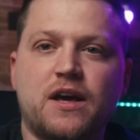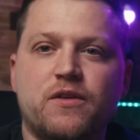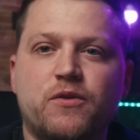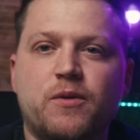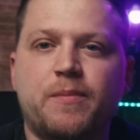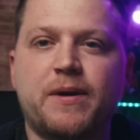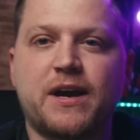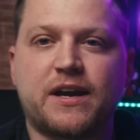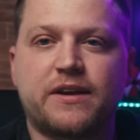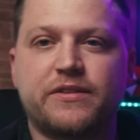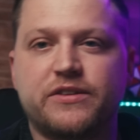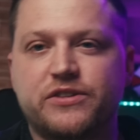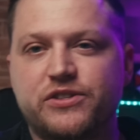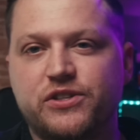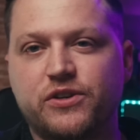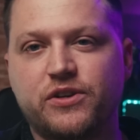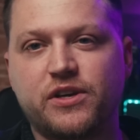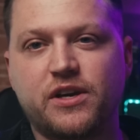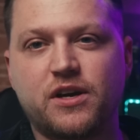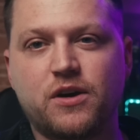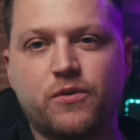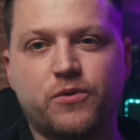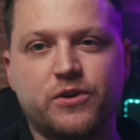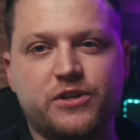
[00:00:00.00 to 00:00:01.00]
that we're back in the
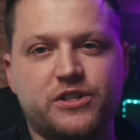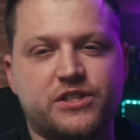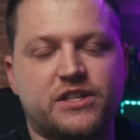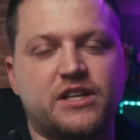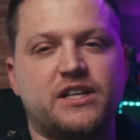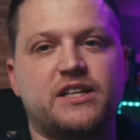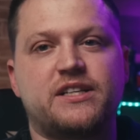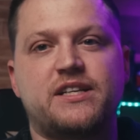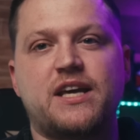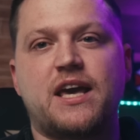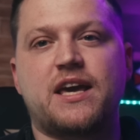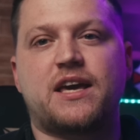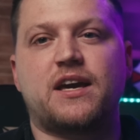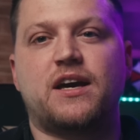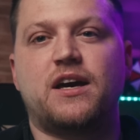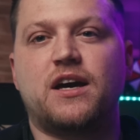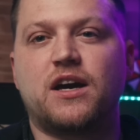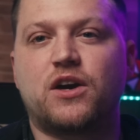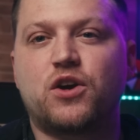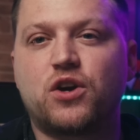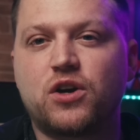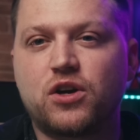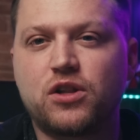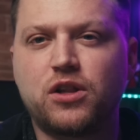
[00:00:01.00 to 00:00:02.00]
studio, we're just gonna take
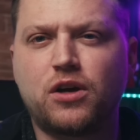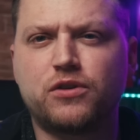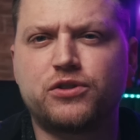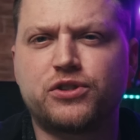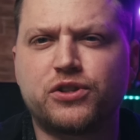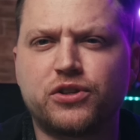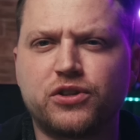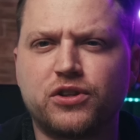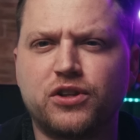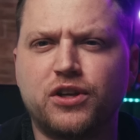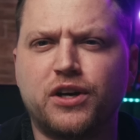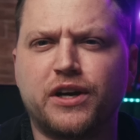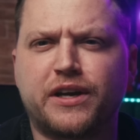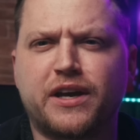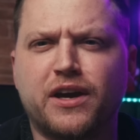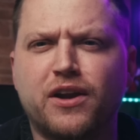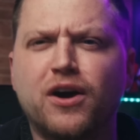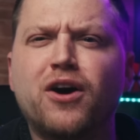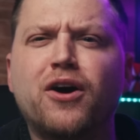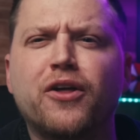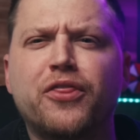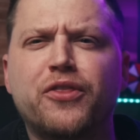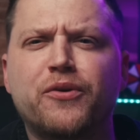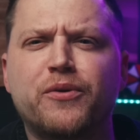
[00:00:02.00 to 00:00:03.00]
a closer look at
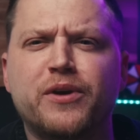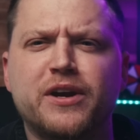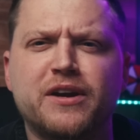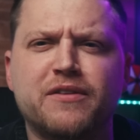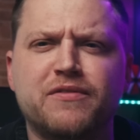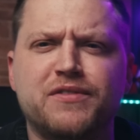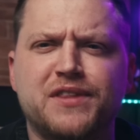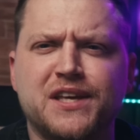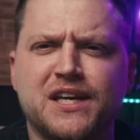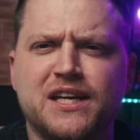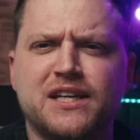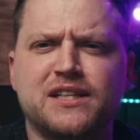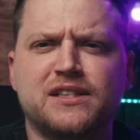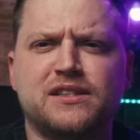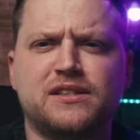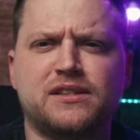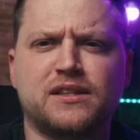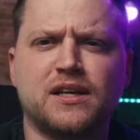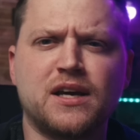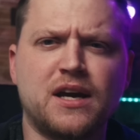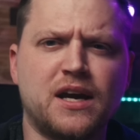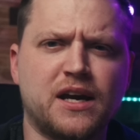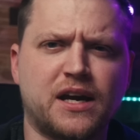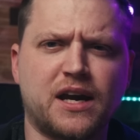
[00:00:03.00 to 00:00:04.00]
all three of these
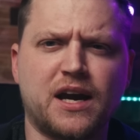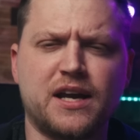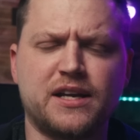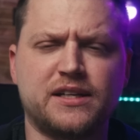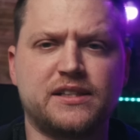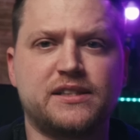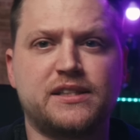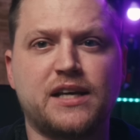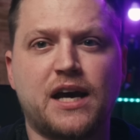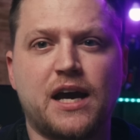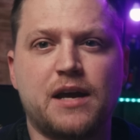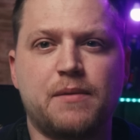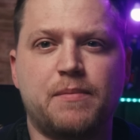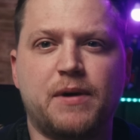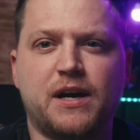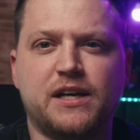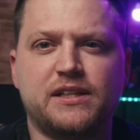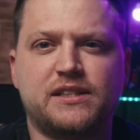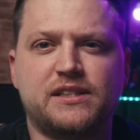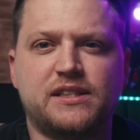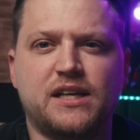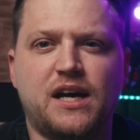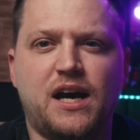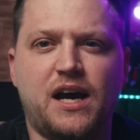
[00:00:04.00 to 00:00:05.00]
kind of side by
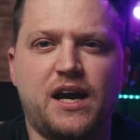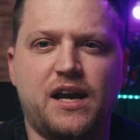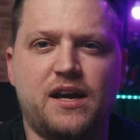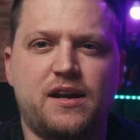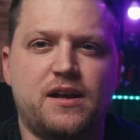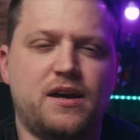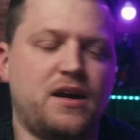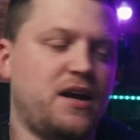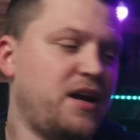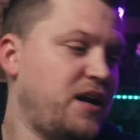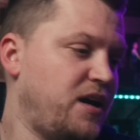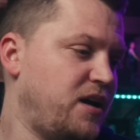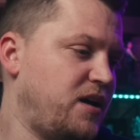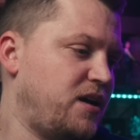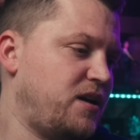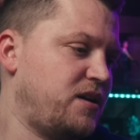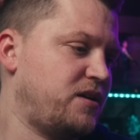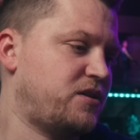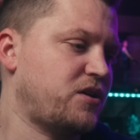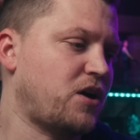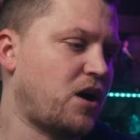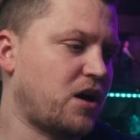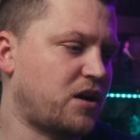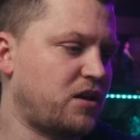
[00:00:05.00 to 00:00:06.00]
side
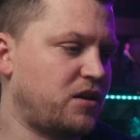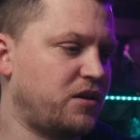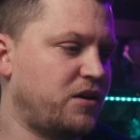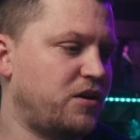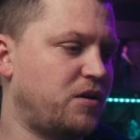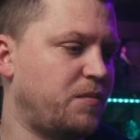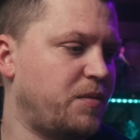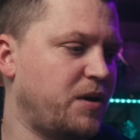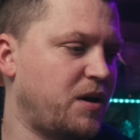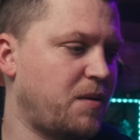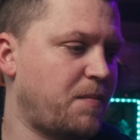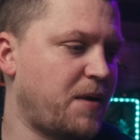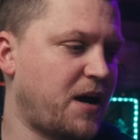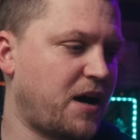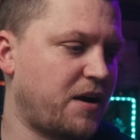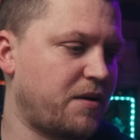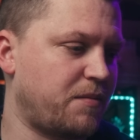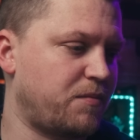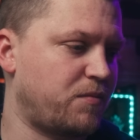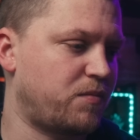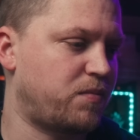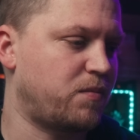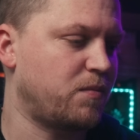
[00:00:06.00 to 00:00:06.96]
and talk a little bit about them.